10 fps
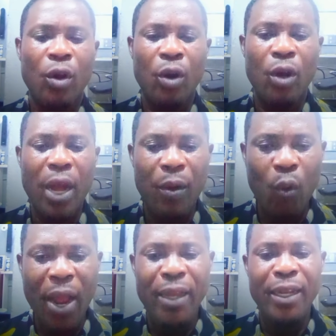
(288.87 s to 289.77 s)
or
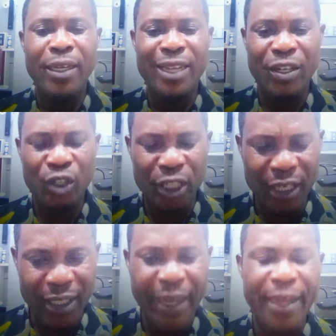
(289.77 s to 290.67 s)
why they
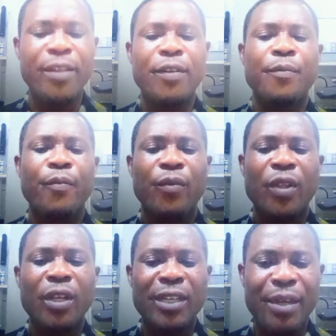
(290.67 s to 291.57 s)
associated
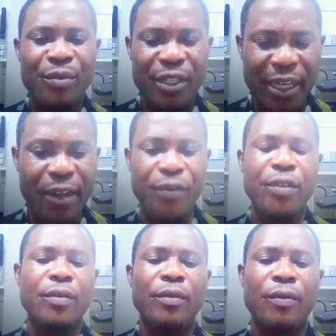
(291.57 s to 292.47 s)
themselves,
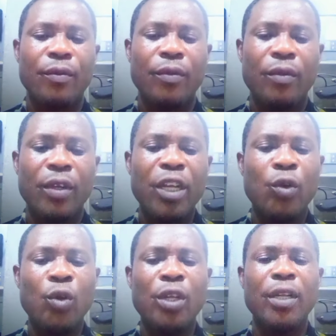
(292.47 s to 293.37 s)

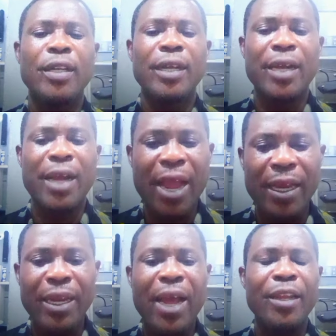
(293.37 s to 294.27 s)
including the
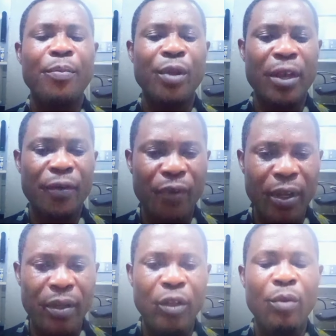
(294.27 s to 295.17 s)
CAN and the
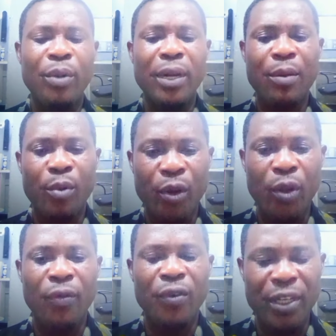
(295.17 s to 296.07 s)
PFN, the umbrella
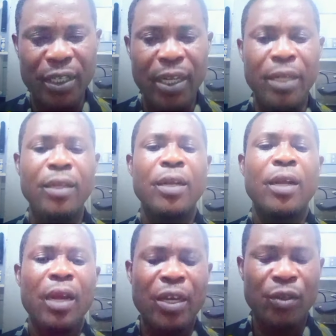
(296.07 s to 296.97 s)
body of Christian
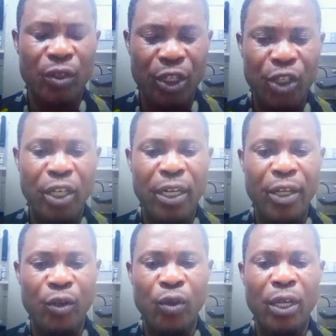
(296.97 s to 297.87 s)
Association
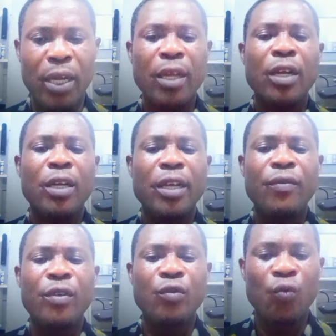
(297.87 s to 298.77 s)
in Nigeria,
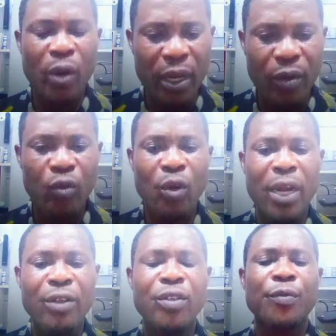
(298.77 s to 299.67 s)
even when
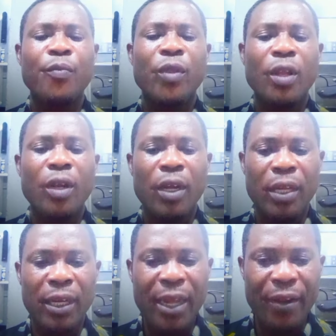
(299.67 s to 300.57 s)
throughout
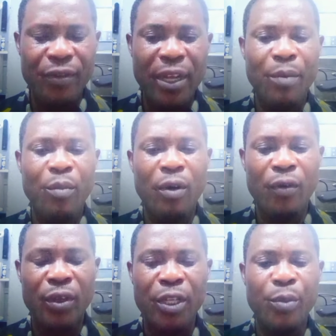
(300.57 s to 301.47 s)
and the lifetime
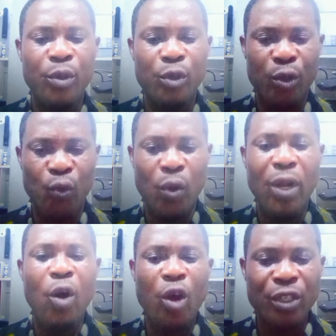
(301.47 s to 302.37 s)
of the TV
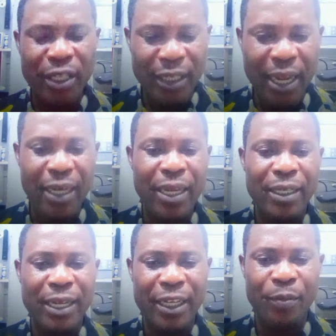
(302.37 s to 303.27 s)
Joshua until now
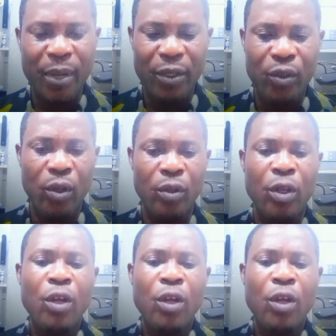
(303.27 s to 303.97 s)
that he has passed on.